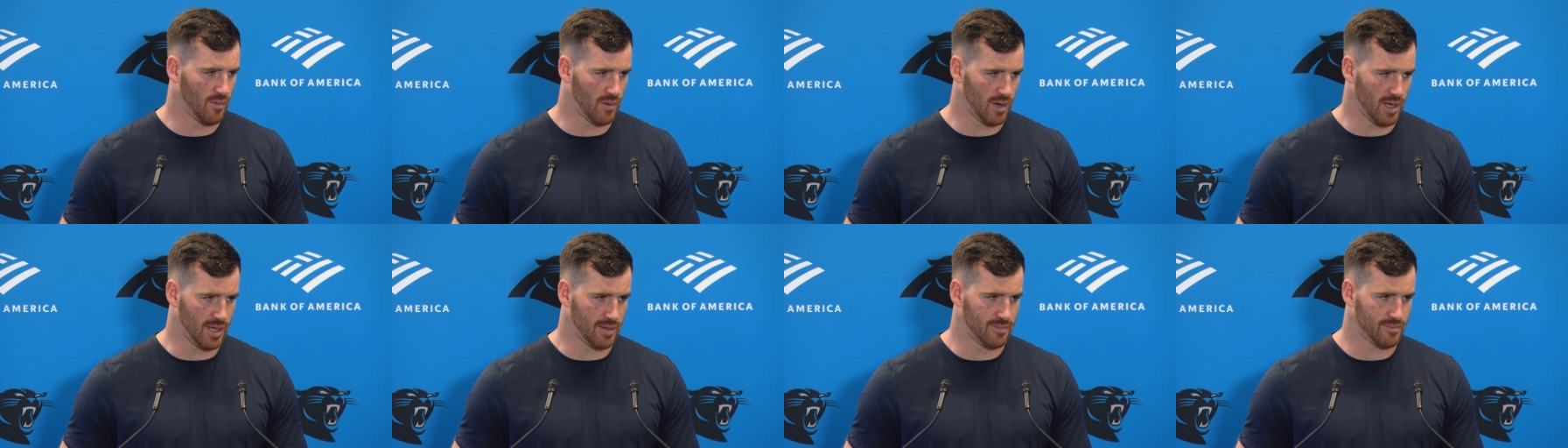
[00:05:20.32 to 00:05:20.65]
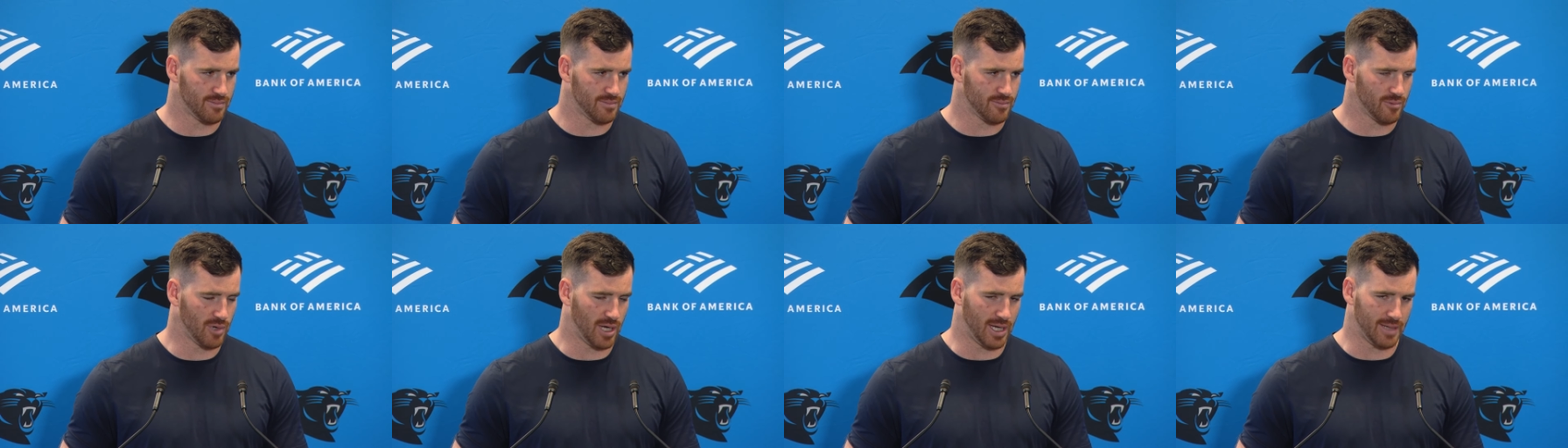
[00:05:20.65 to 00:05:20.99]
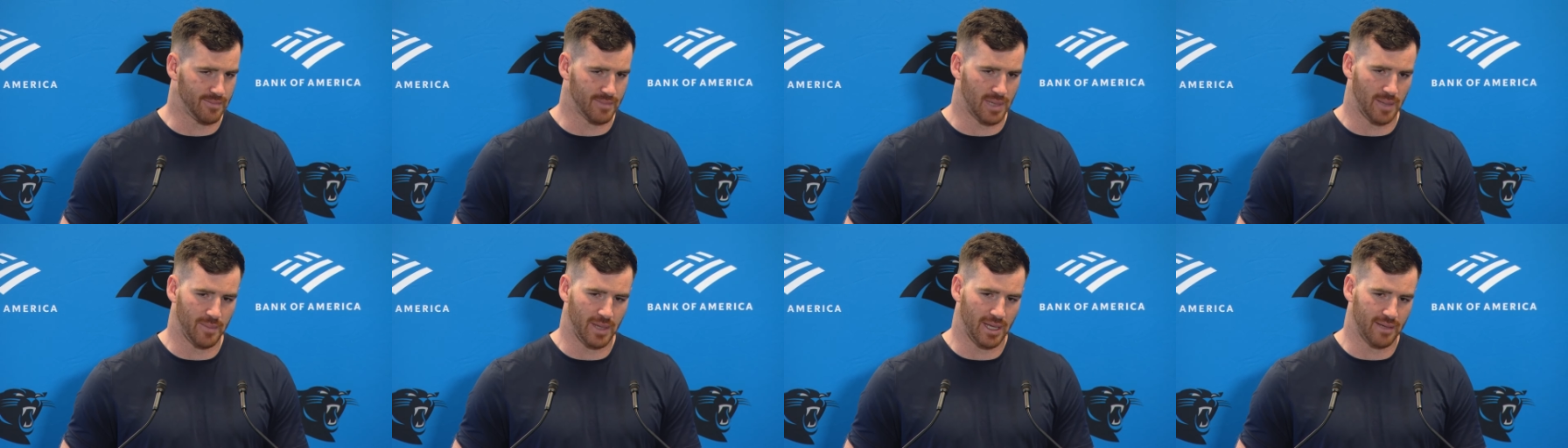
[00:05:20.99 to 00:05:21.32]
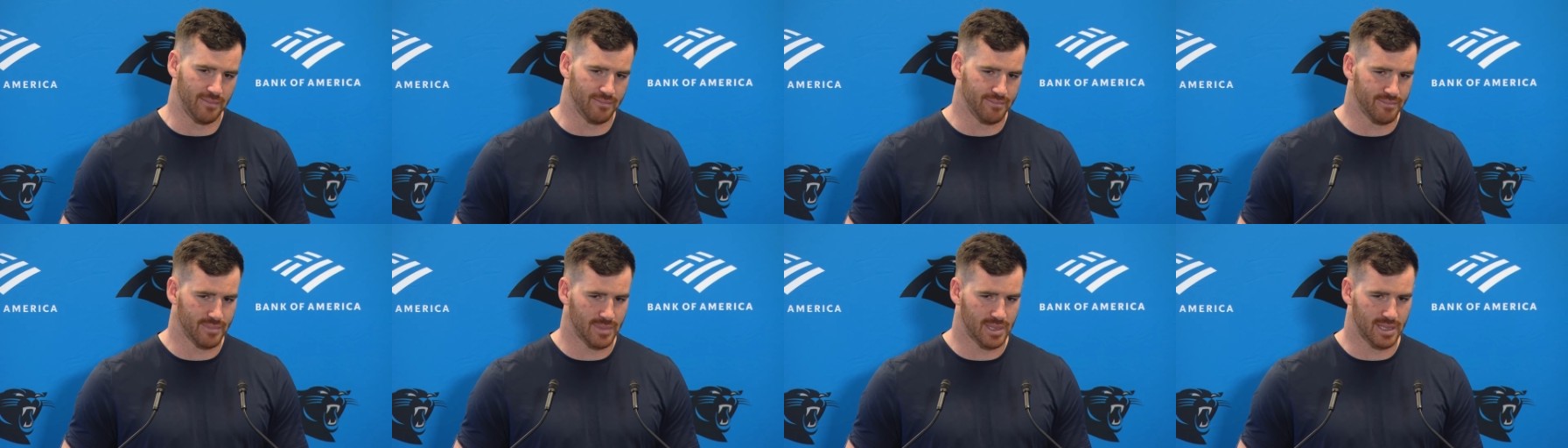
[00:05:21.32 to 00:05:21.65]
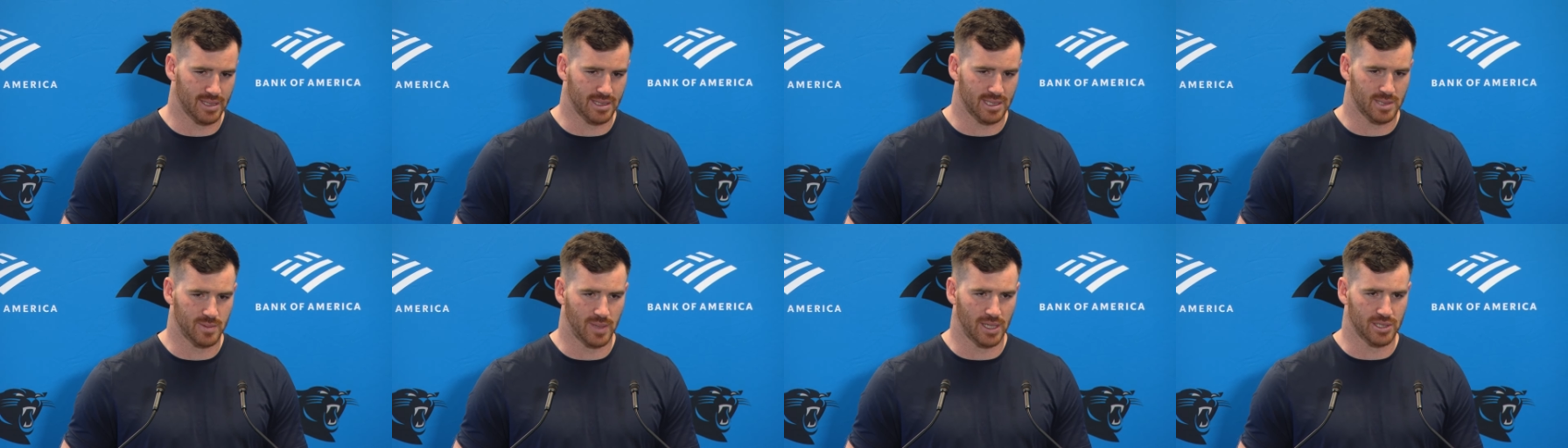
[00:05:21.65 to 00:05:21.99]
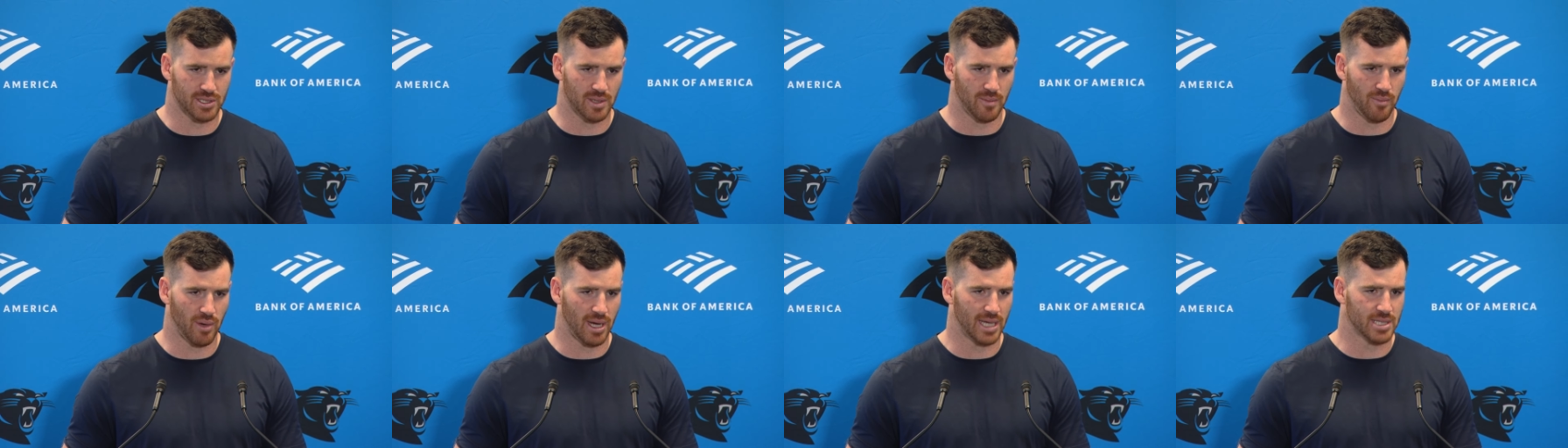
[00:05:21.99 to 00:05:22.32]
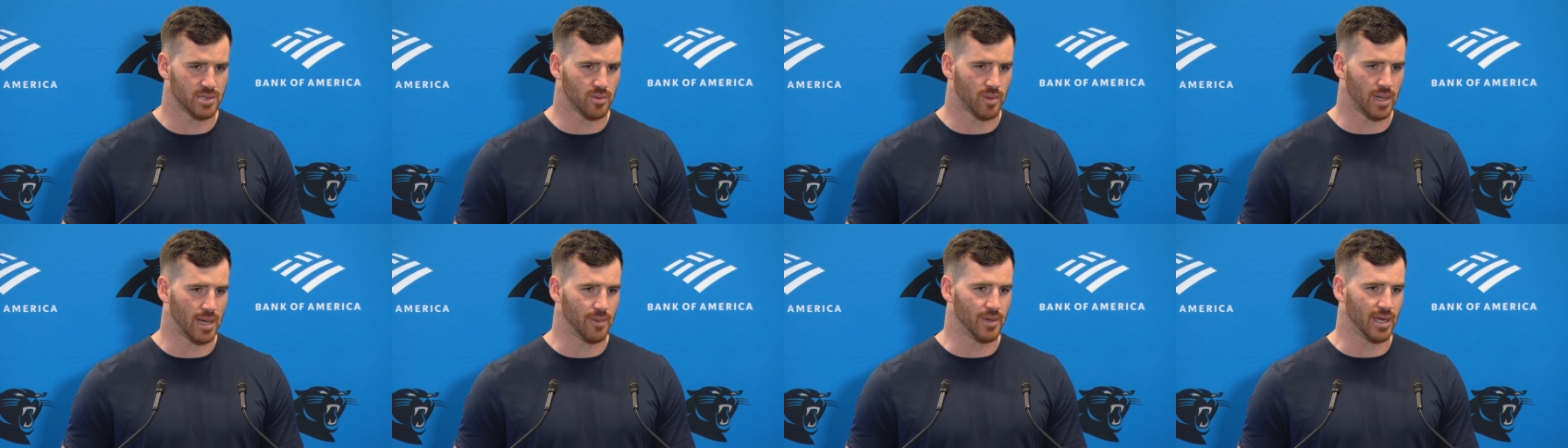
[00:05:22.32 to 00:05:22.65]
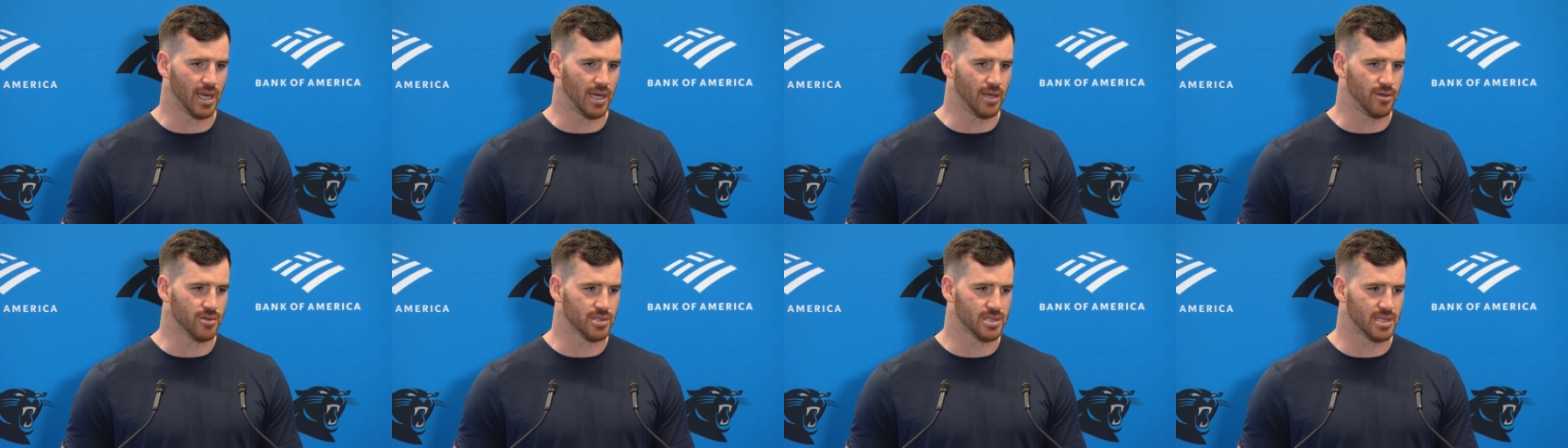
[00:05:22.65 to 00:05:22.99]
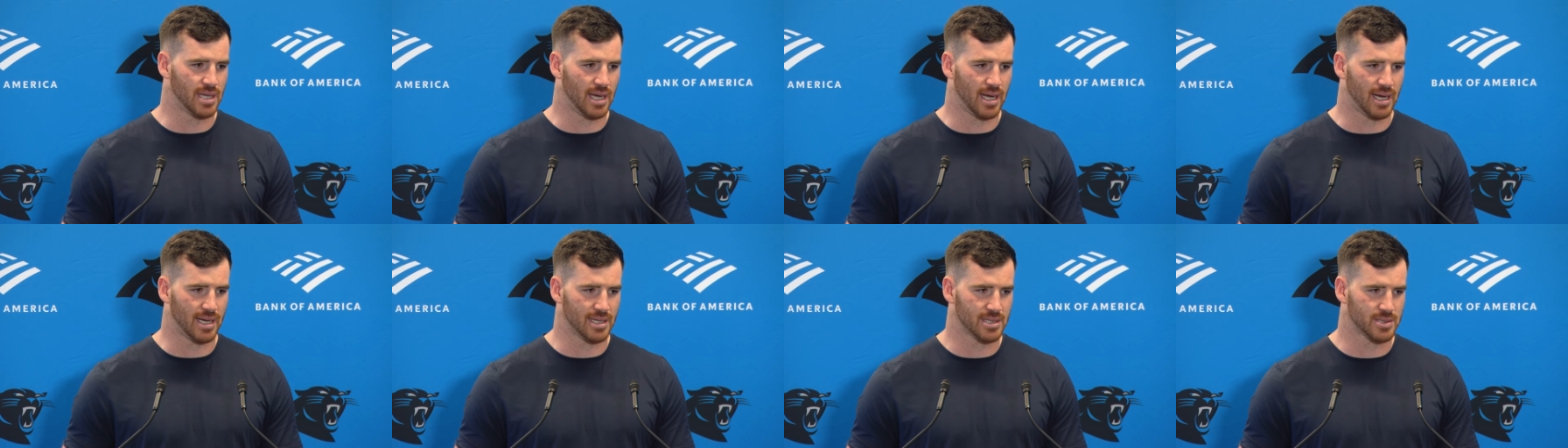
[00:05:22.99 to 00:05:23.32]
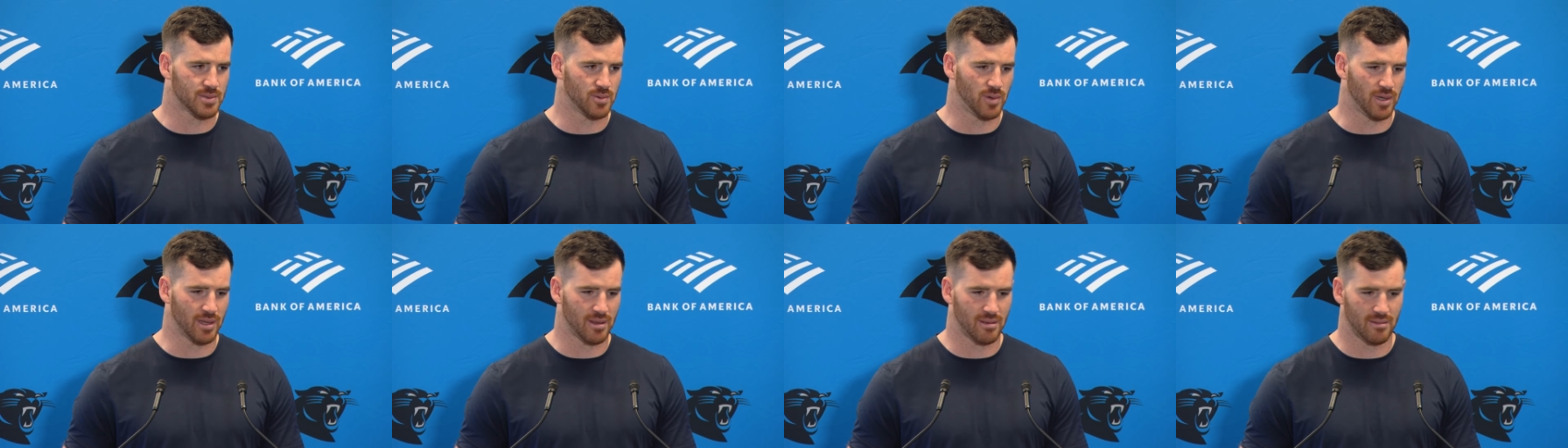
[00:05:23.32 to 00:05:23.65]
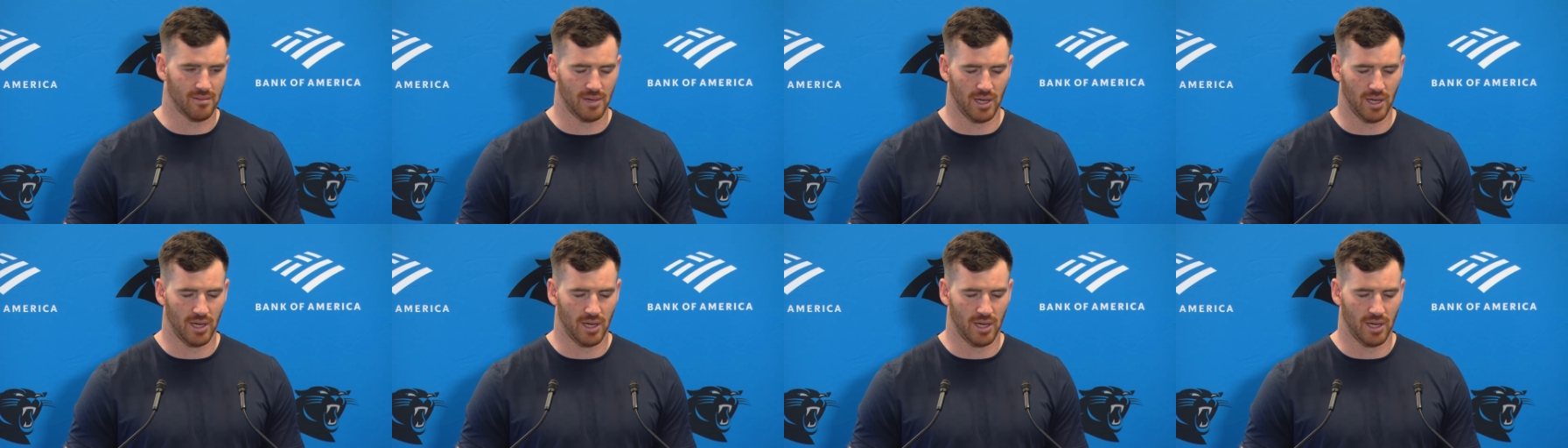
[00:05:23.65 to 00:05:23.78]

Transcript: Right, right. I mean, because especially Bryce will probably get used to us with,